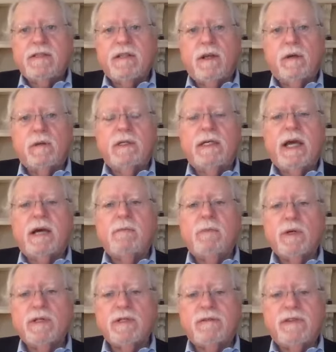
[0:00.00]
slowly got
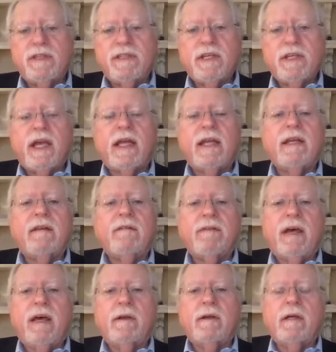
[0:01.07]
more sophisticated and
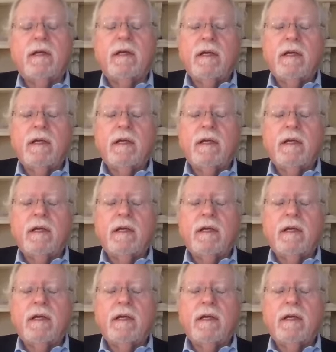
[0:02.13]
found